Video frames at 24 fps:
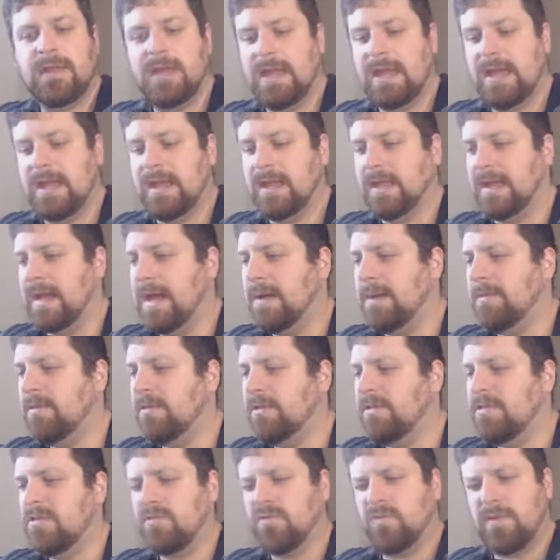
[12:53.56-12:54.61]
and
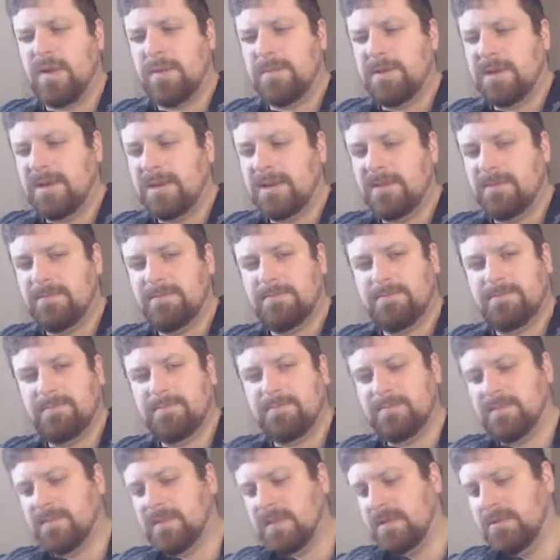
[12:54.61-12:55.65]
Goblin's Remedy,
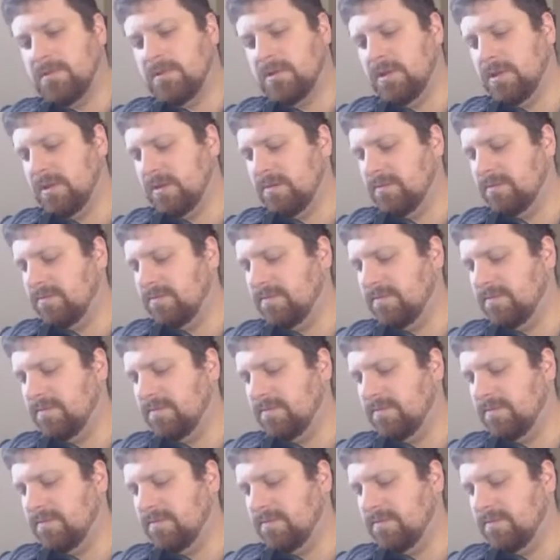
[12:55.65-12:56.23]
I believe.